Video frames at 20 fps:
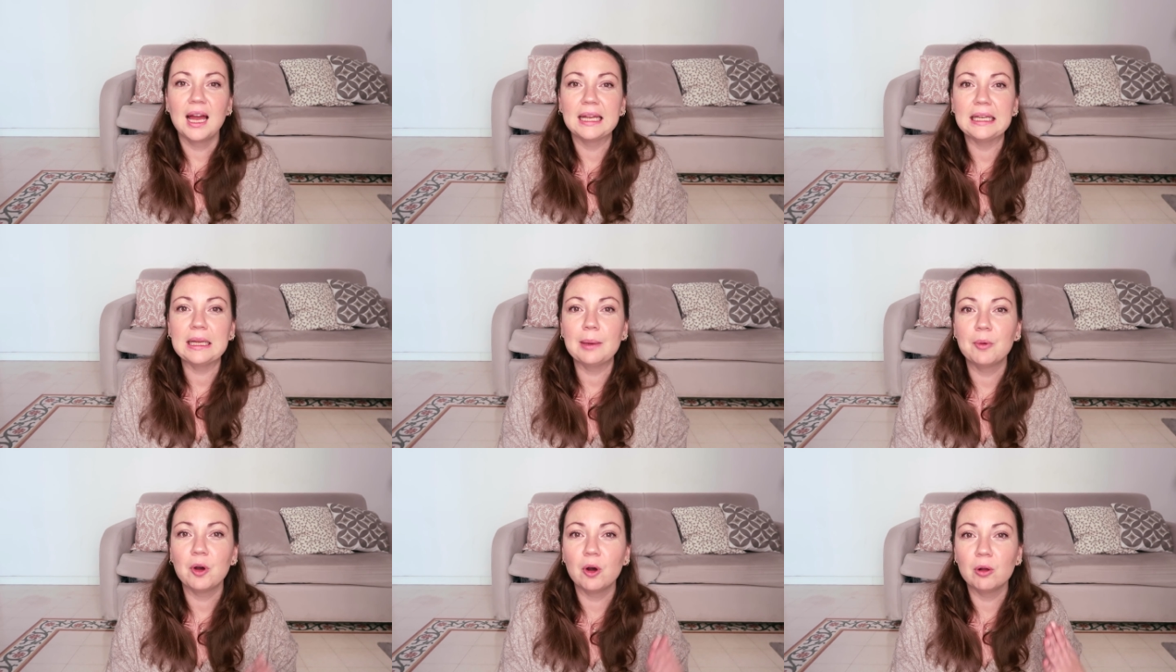
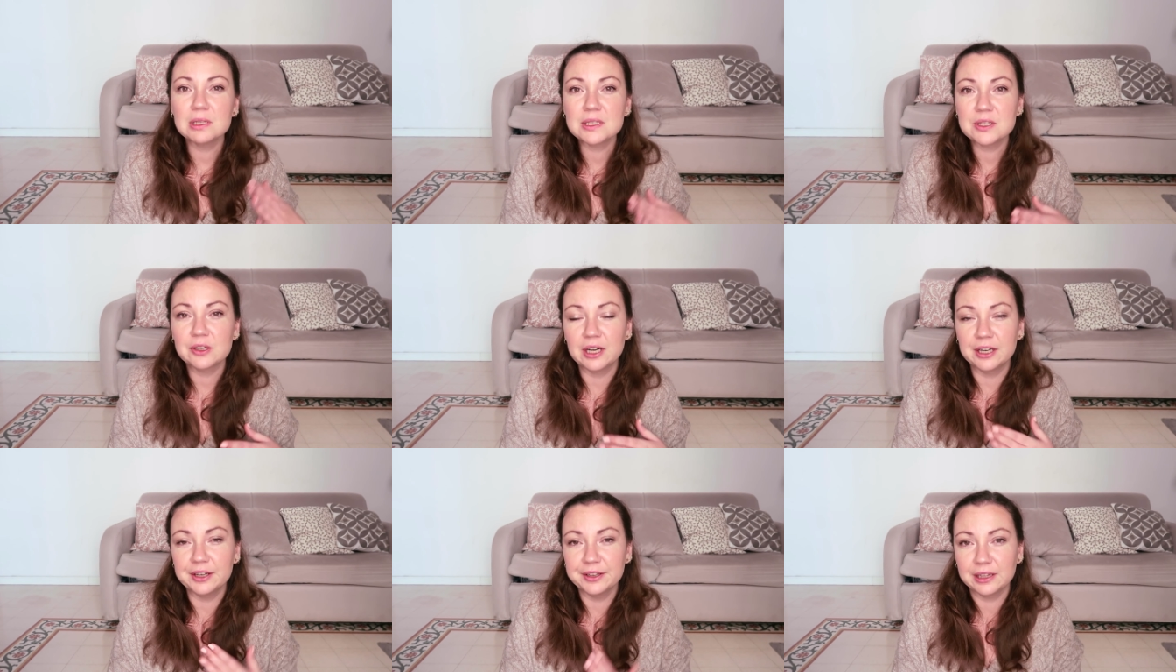And I'm
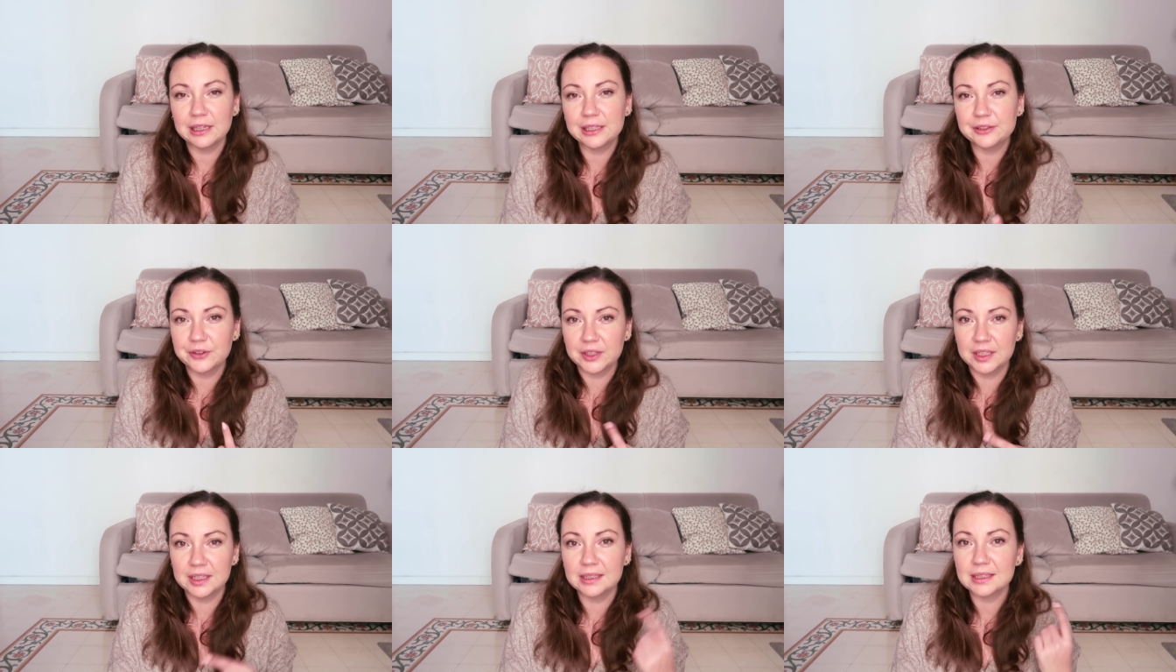also
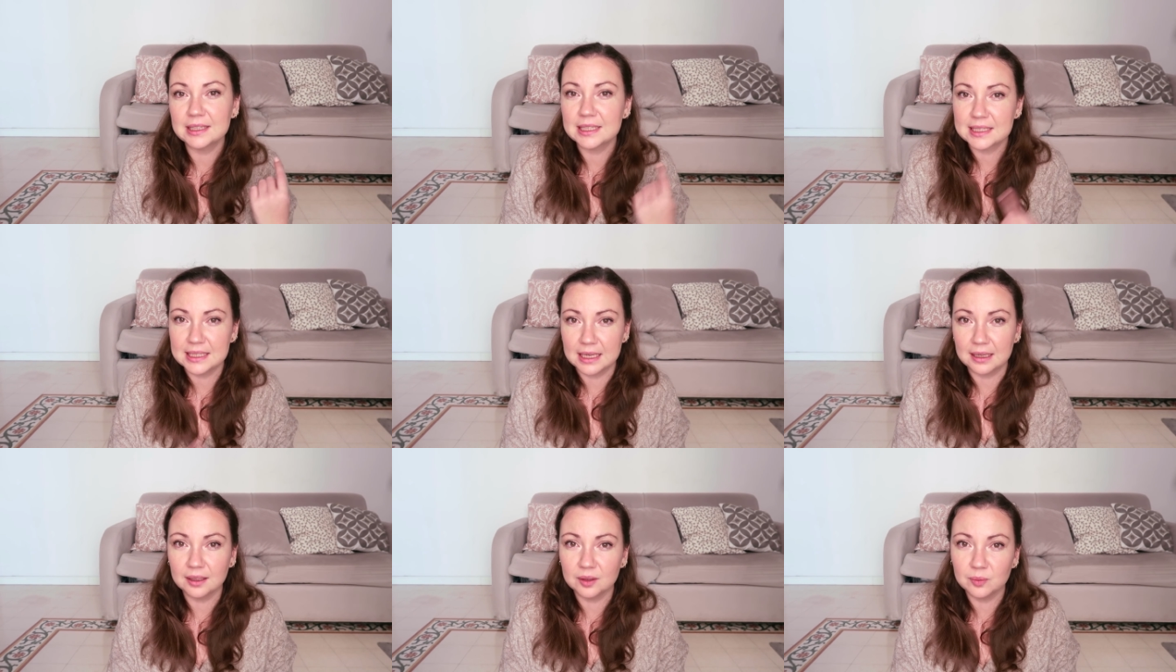currently reading the
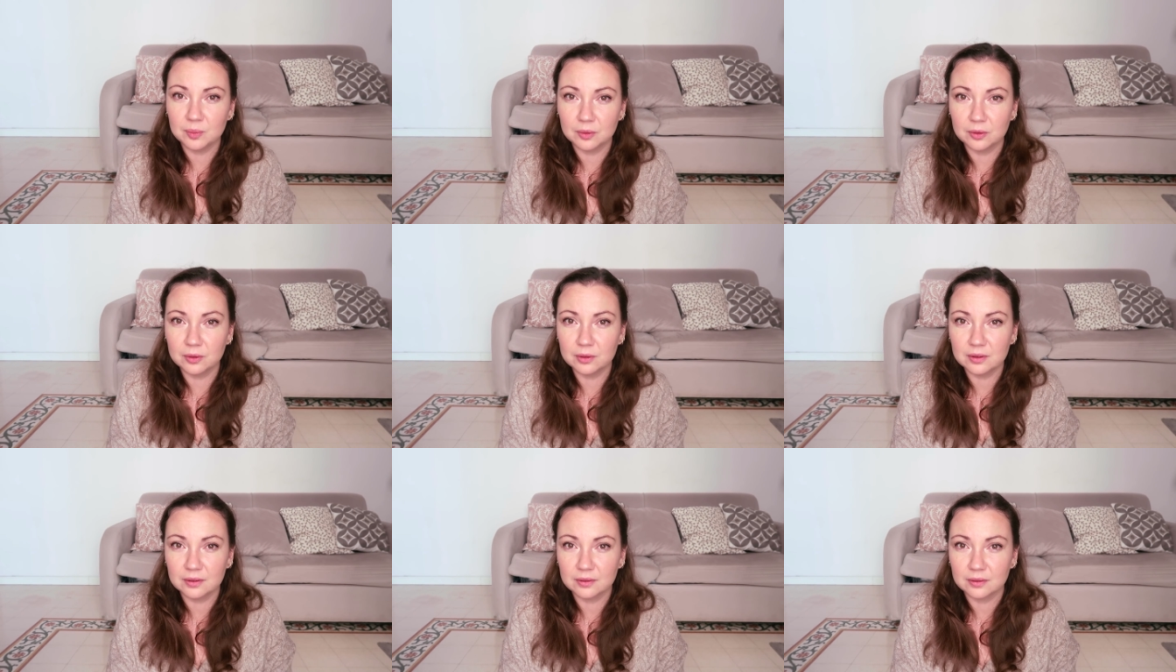second
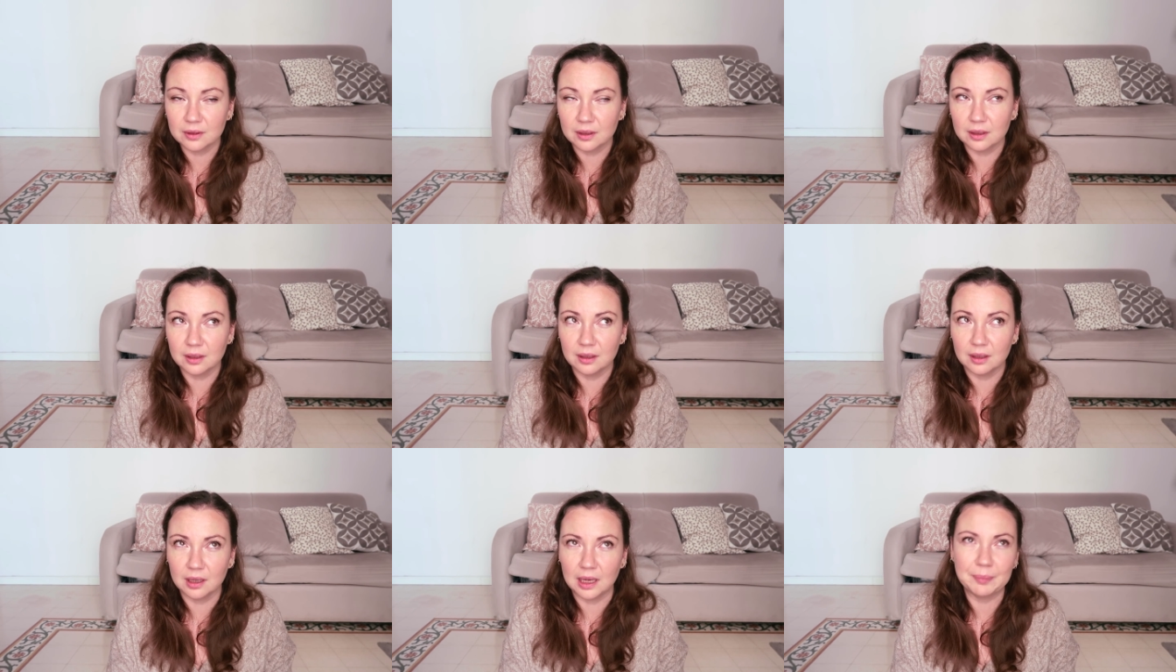book.
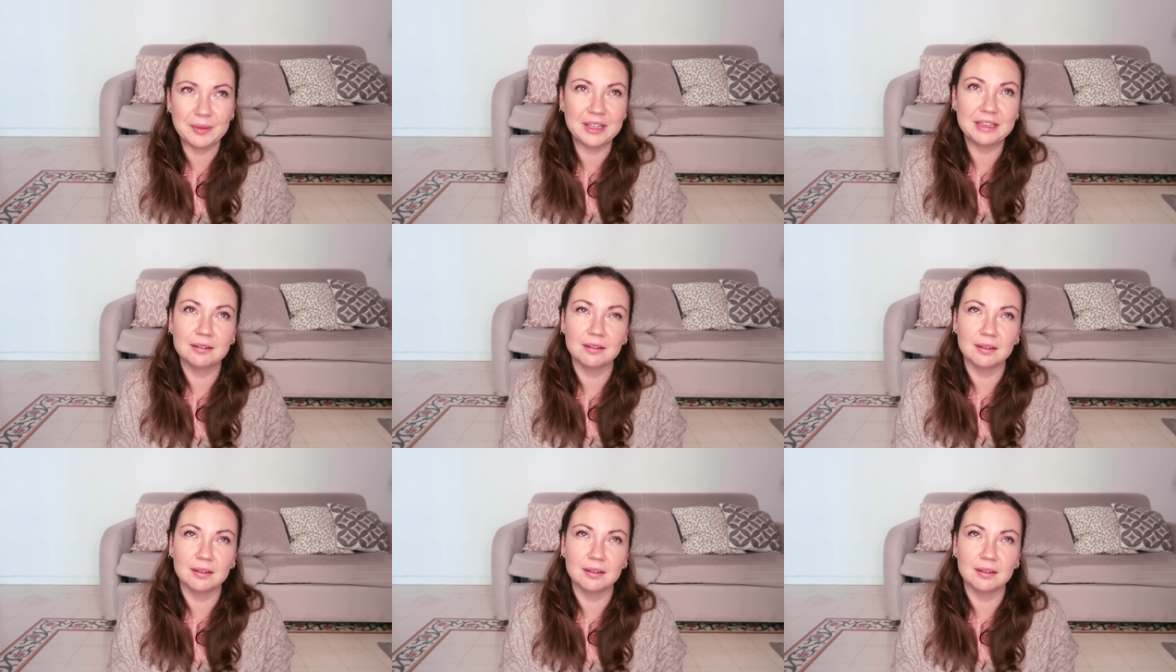I